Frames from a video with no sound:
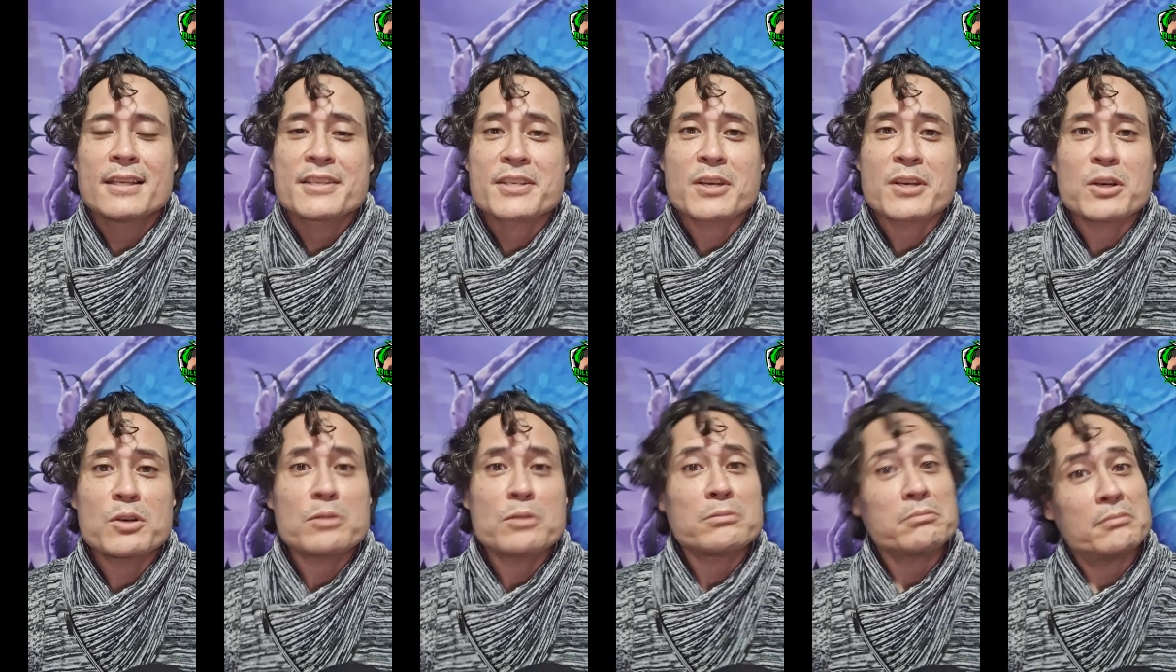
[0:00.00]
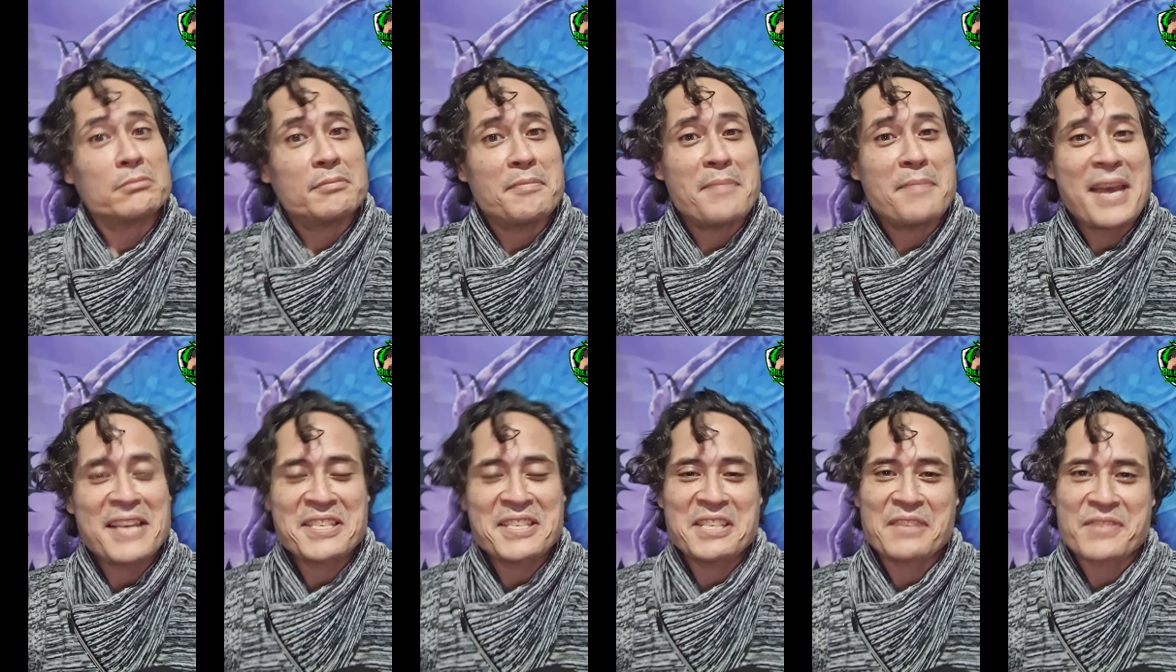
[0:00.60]
So,
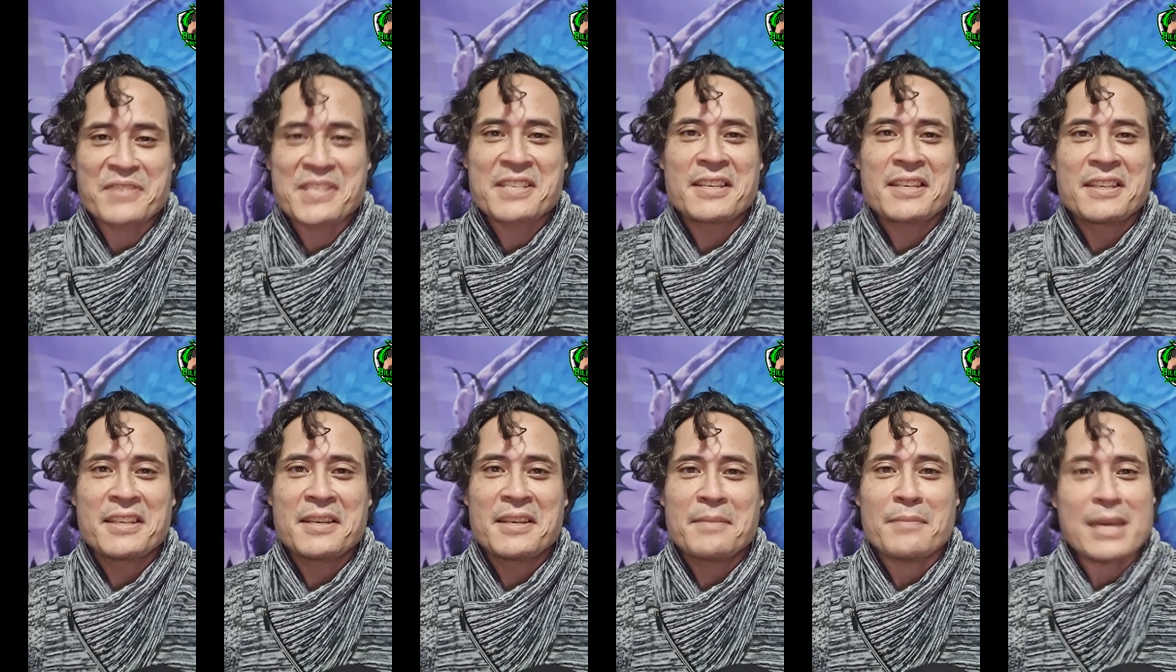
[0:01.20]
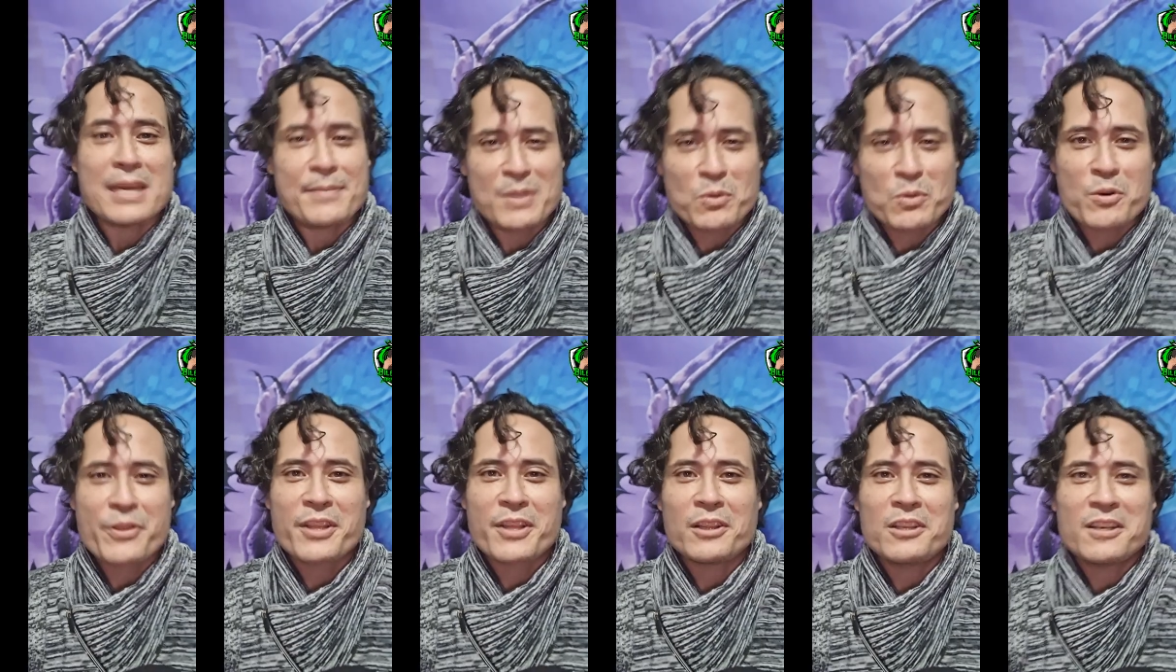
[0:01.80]
Mastiffs might be
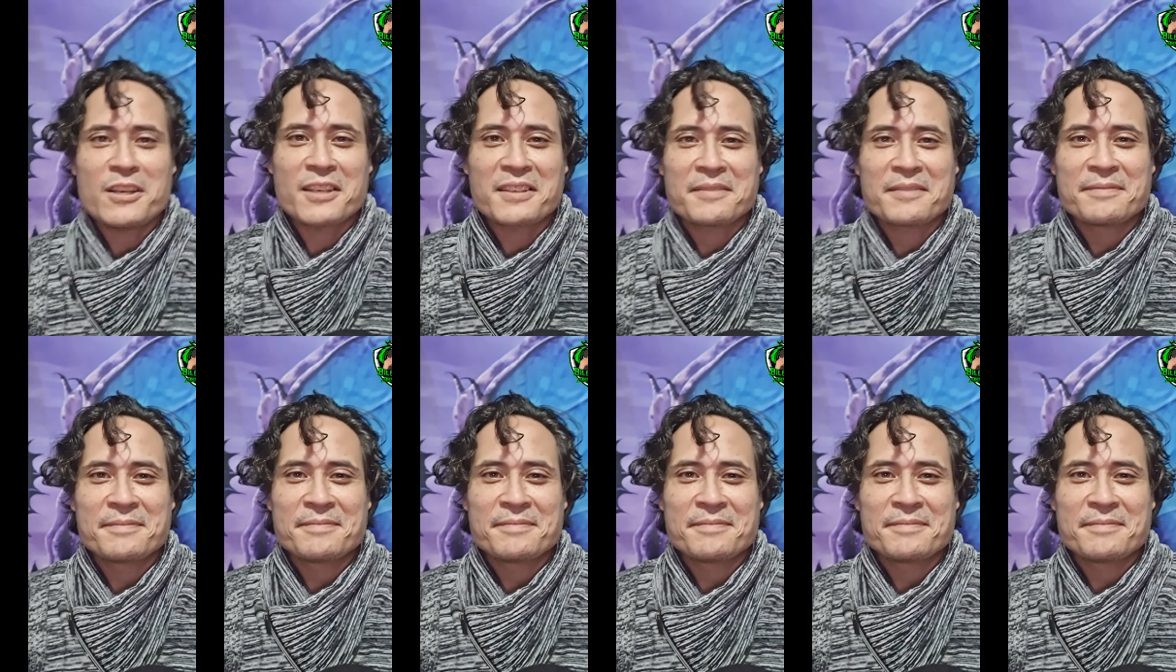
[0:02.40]
worth a look.